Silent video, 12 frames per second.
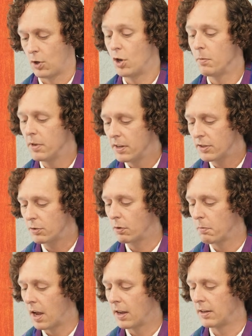Humanists
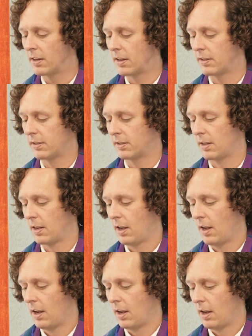remind us
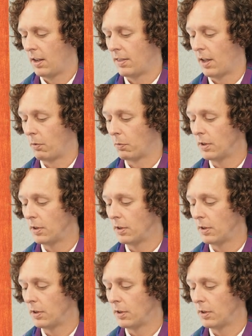that